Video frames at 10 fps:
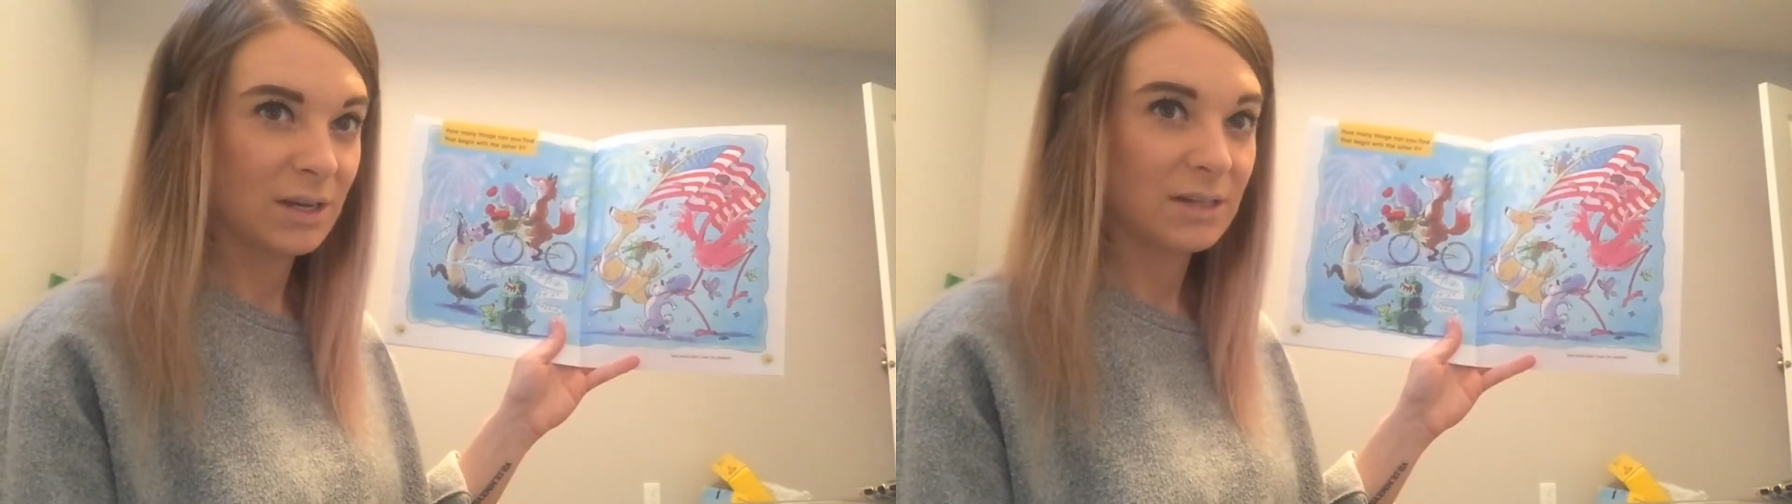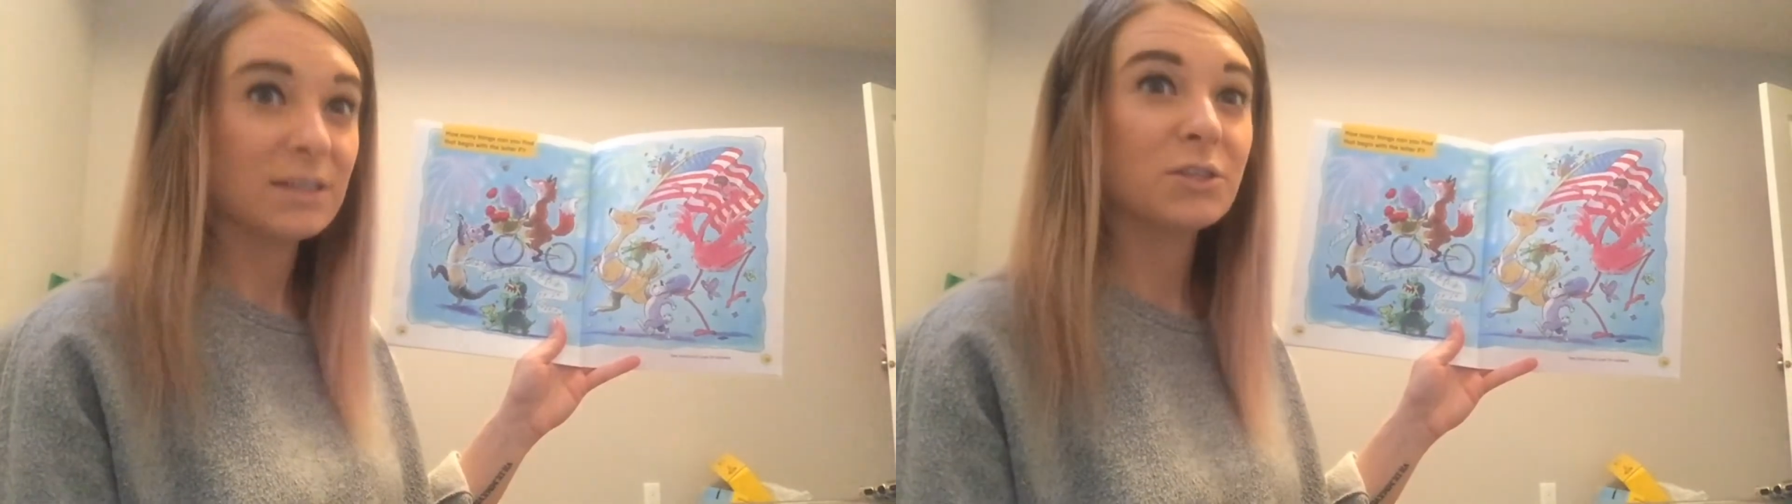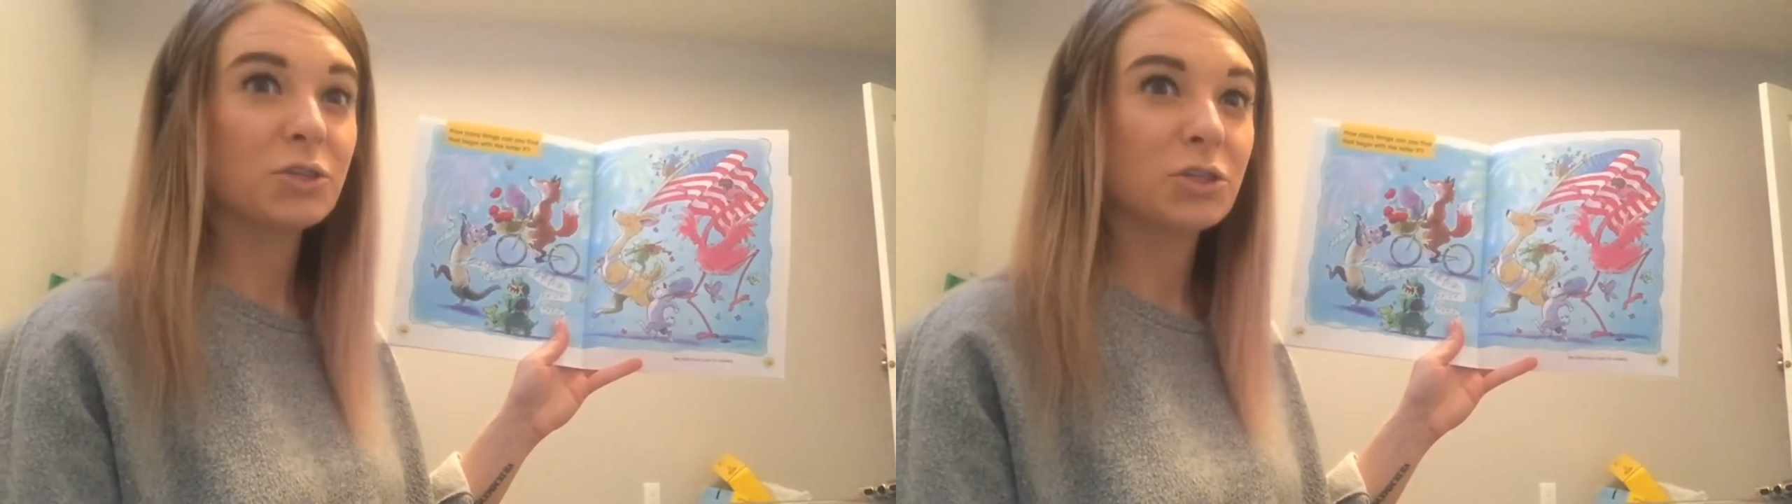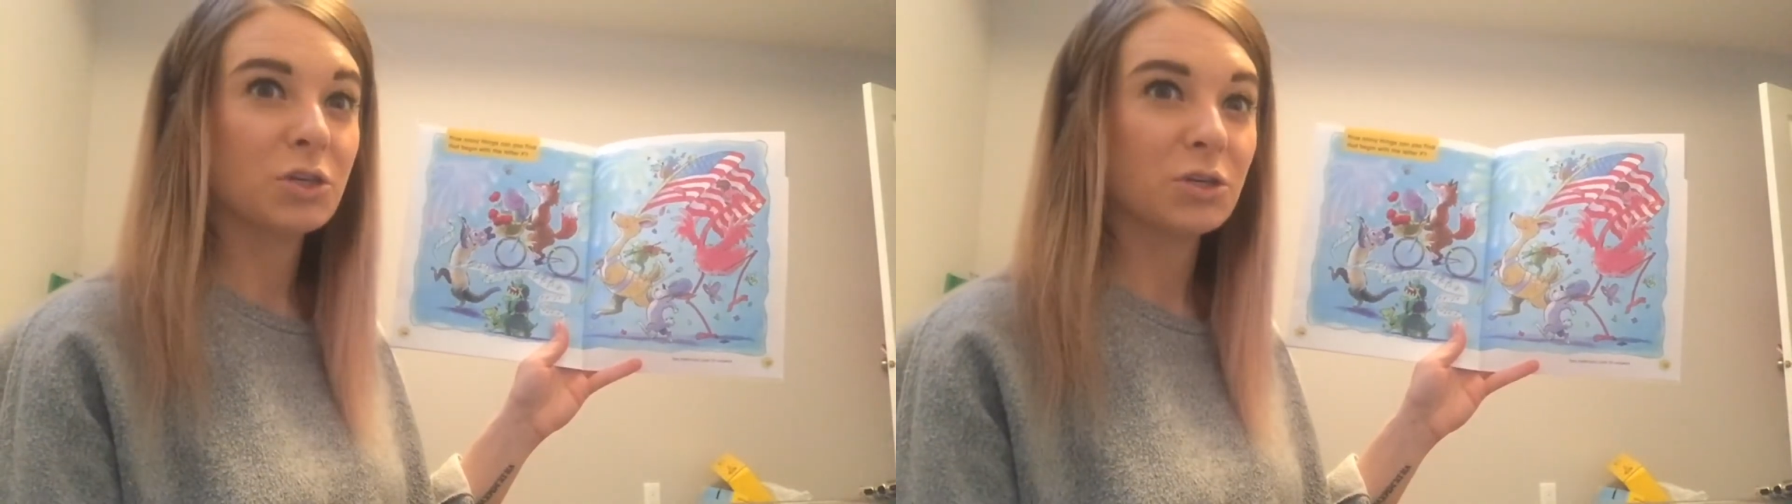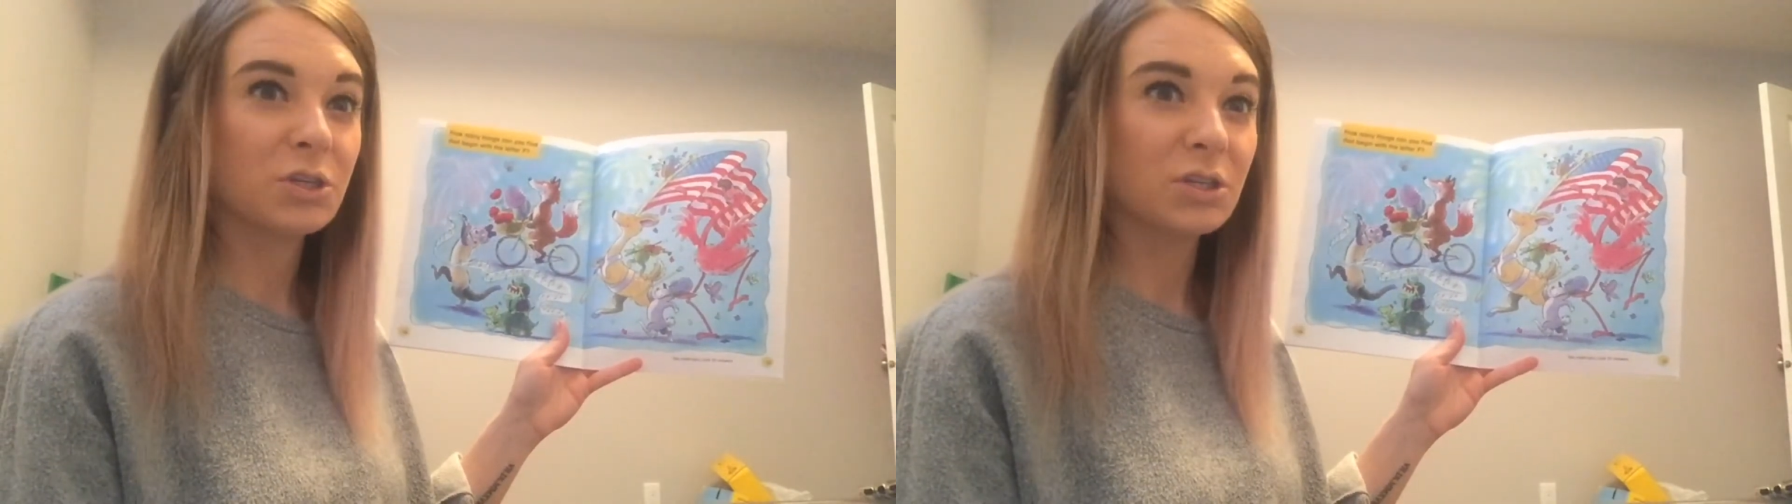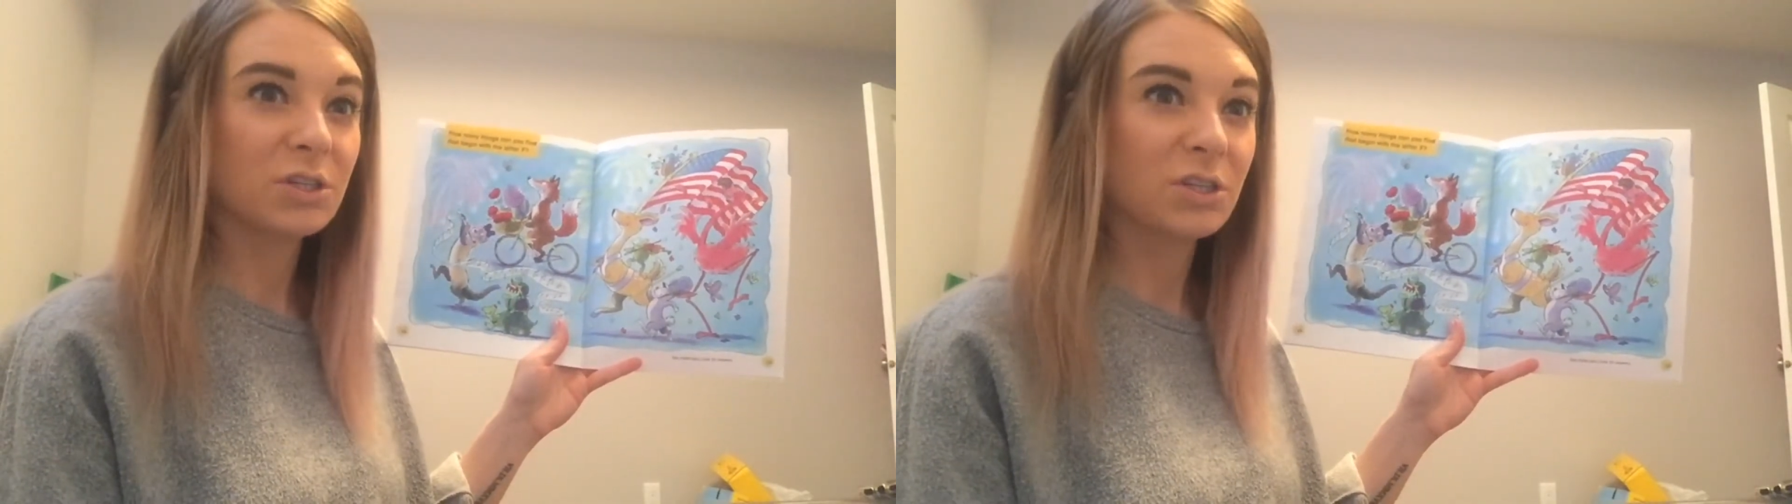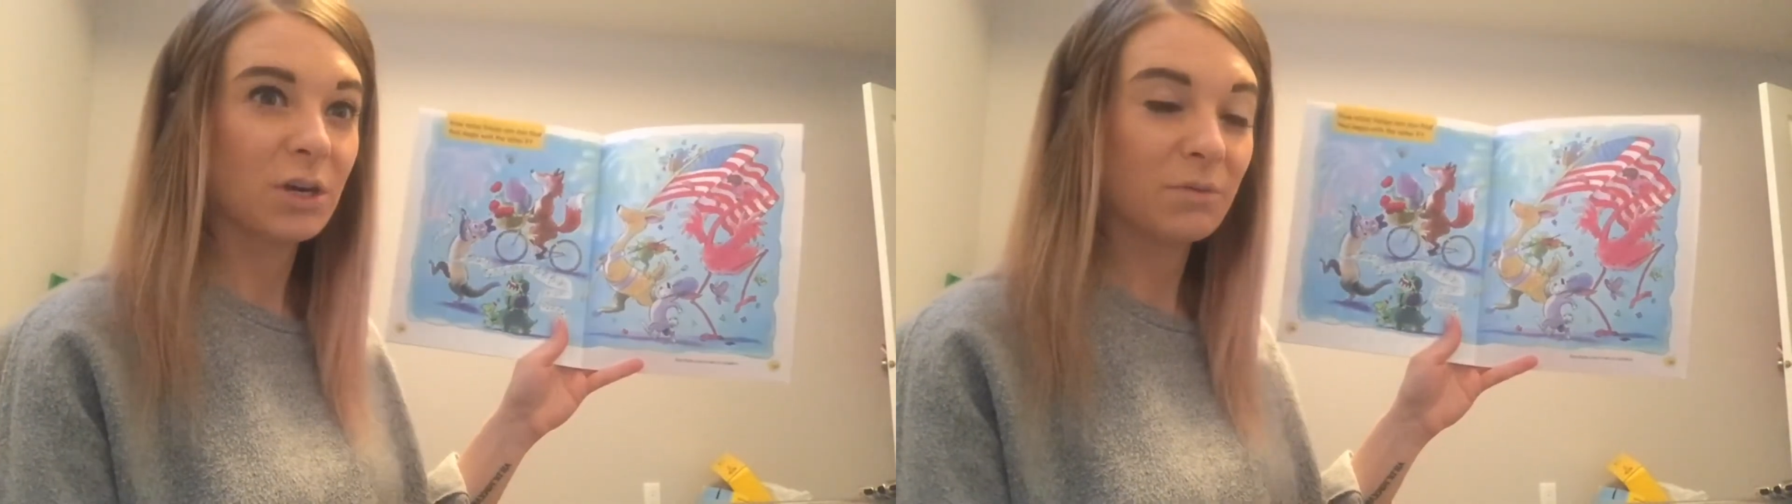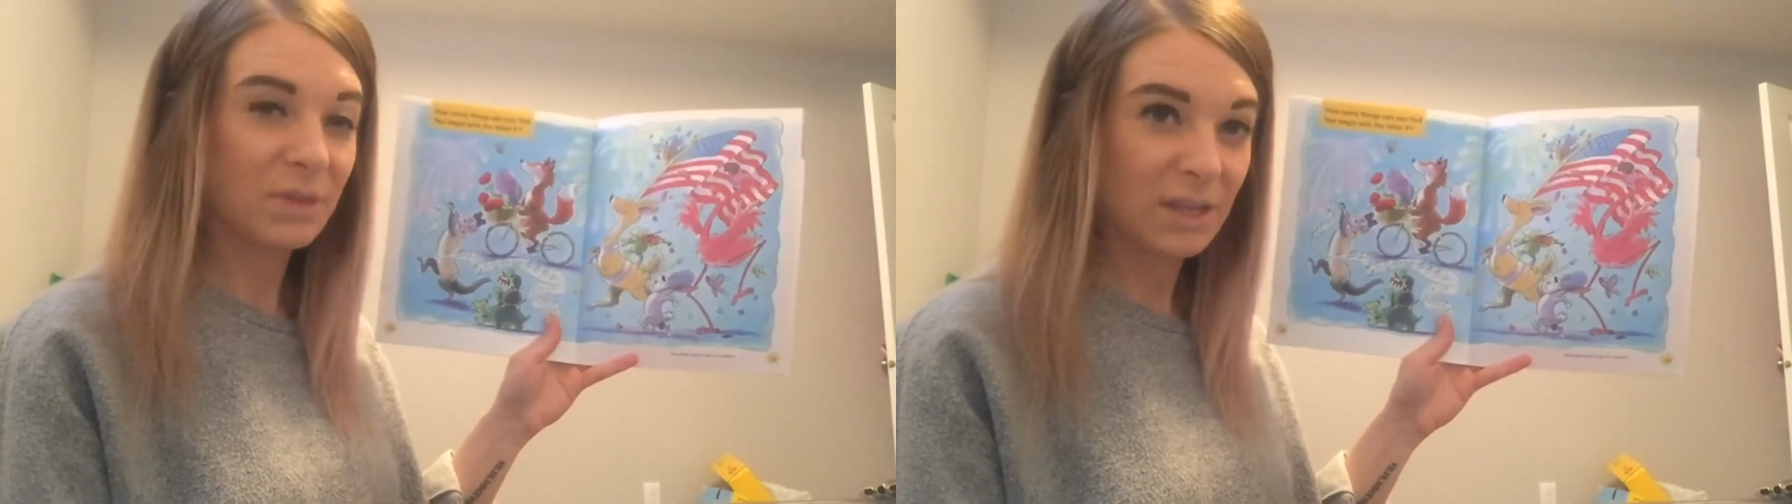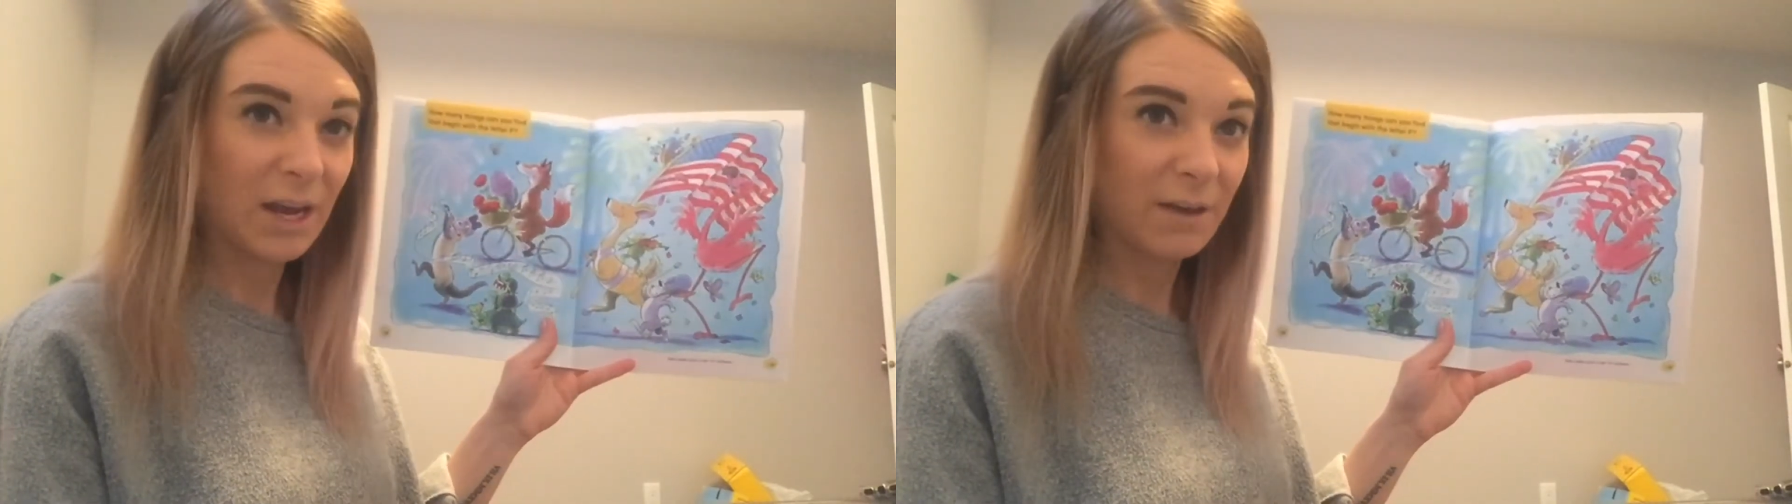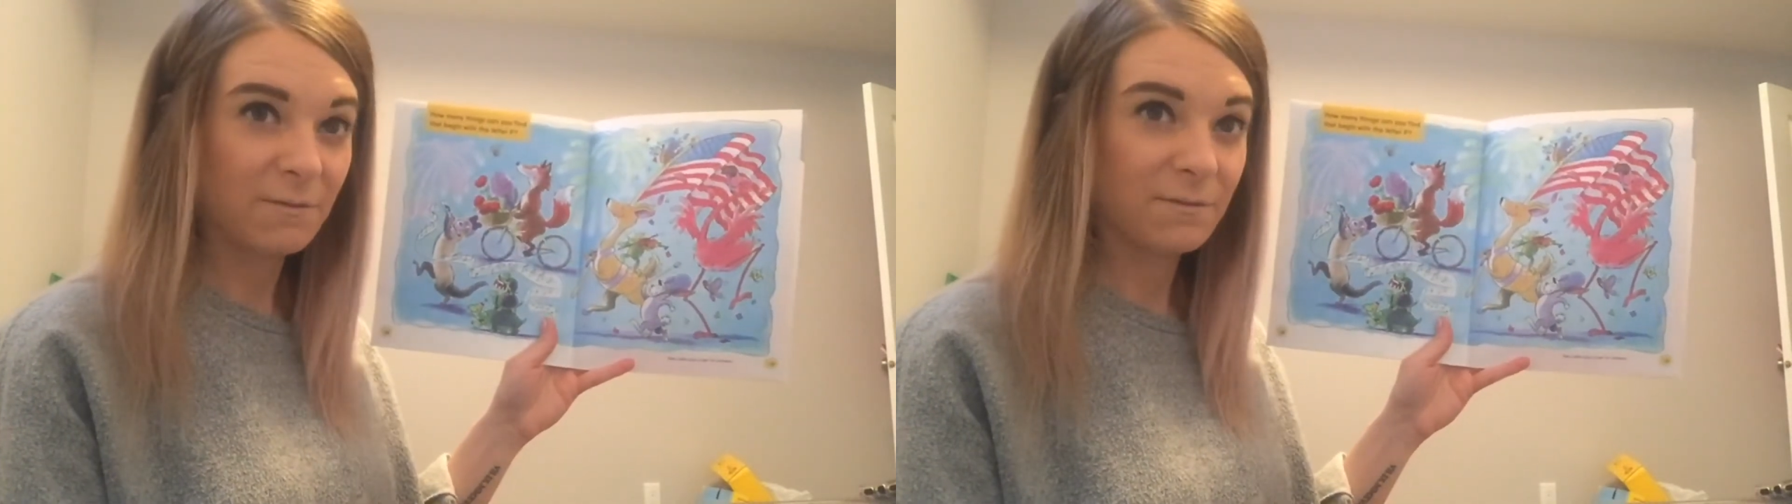Does turtle start with an
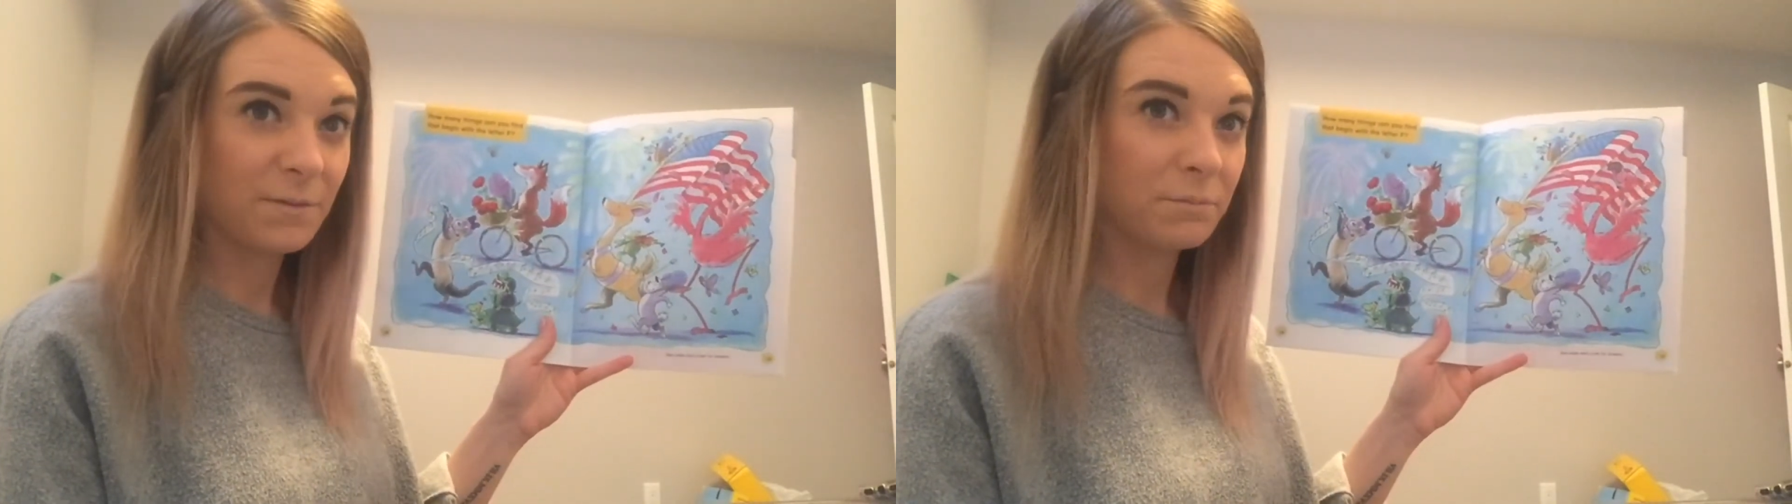F?